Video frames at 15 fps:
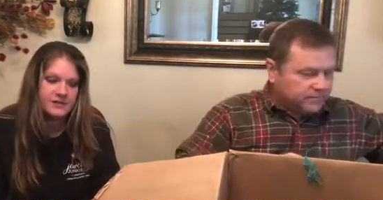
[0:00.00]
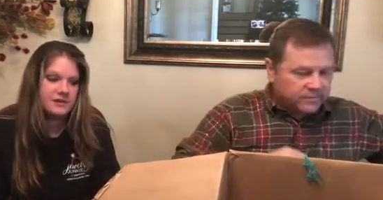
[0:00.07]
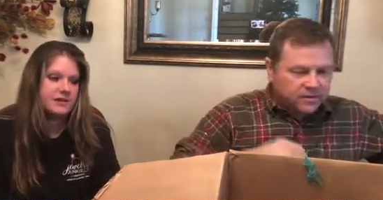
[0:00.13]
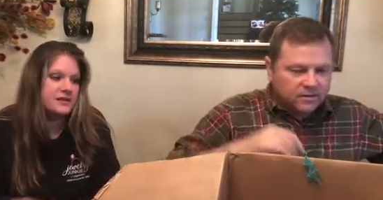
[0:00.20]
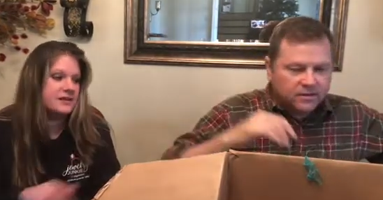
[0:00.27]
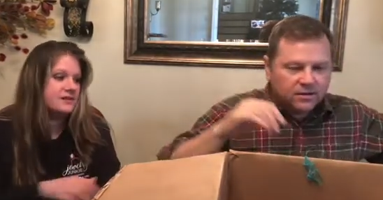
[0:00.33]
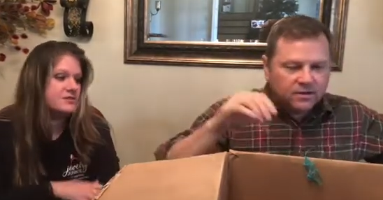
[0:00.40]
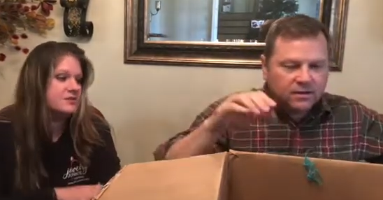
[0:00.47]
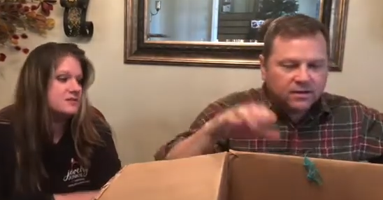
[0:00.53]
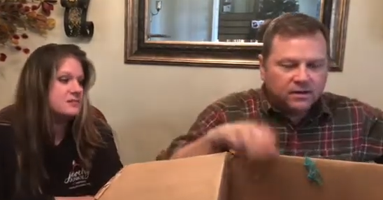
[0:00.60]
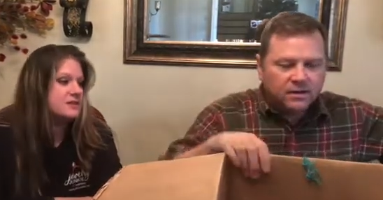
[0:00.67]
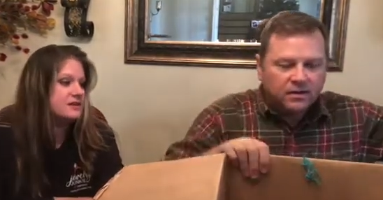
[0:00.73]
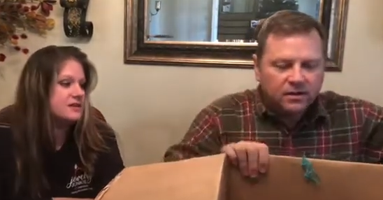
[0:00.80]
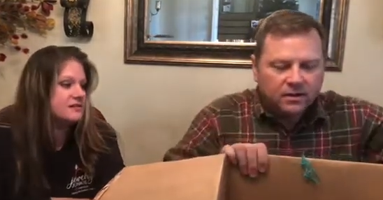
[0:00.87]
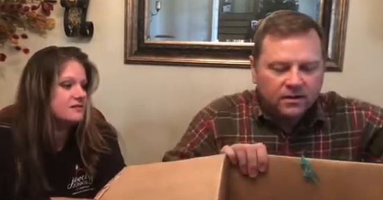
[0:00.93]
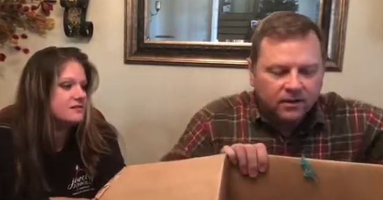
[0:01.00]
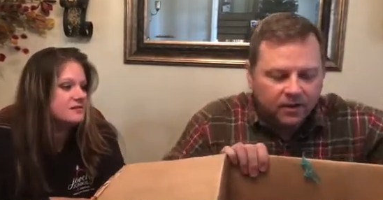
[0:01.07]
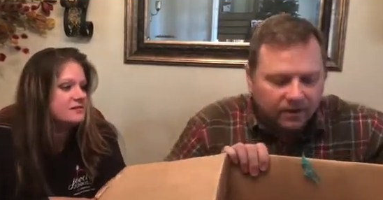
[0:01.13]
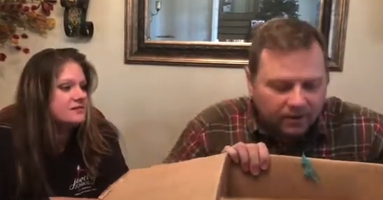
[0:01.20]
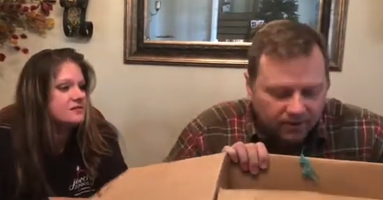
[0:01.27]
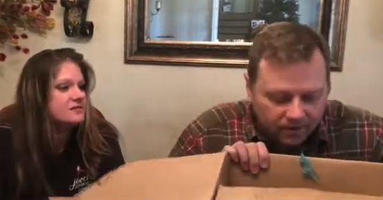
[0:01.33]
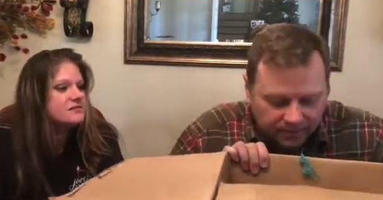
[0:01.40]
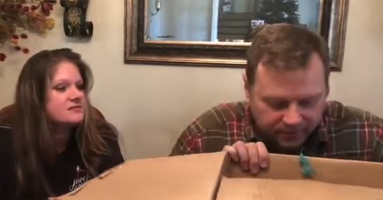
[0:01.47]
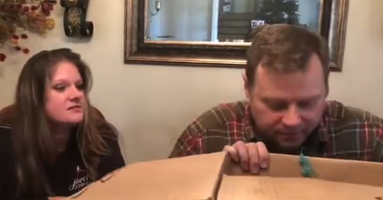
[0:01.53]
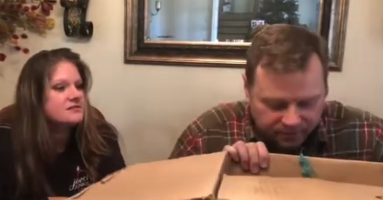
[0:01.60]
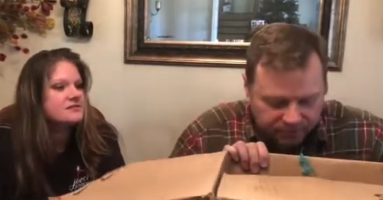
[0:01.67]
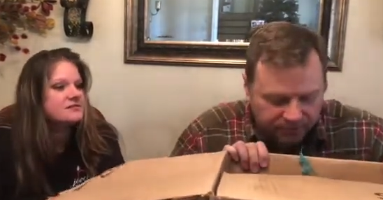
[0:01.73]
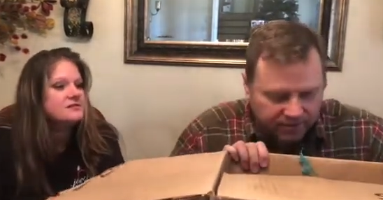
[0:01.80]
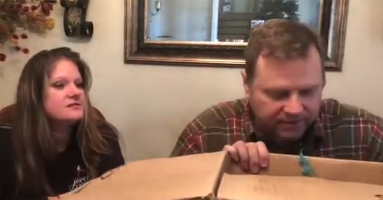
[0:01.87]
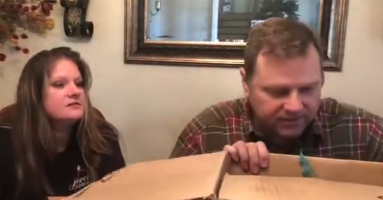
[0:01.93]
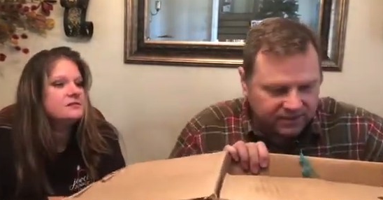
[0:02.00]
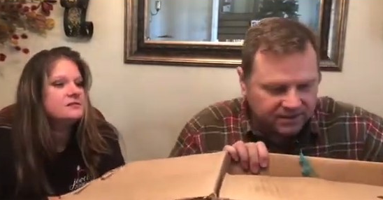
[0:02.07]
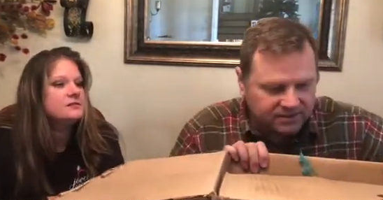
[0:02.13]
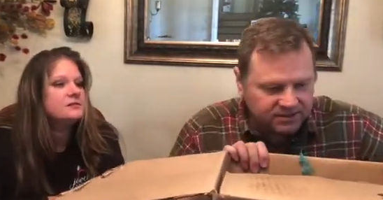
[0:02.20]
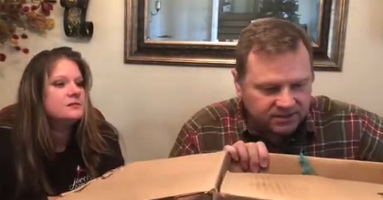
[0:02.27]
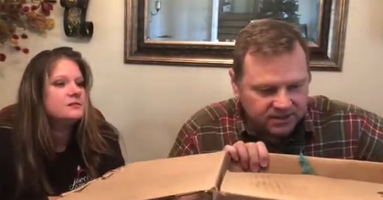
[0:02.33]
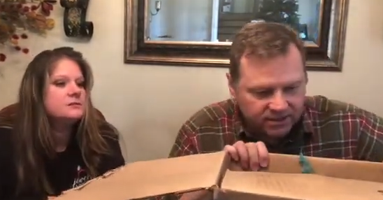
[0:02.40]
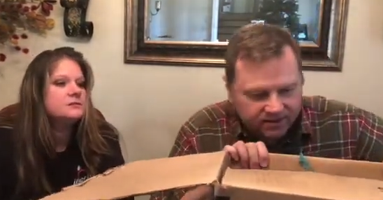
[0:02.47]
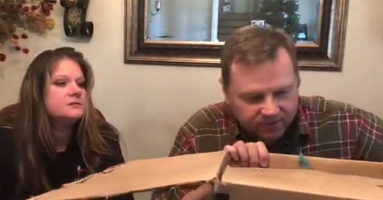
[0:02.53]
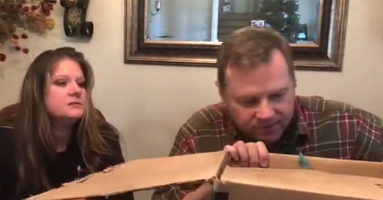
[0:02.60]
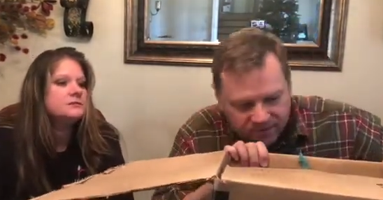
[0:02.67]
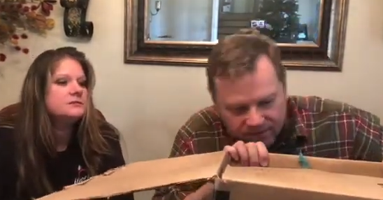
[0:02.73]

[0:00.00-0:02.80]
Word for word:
Speaker 1: Yeah, she. All right, three things left.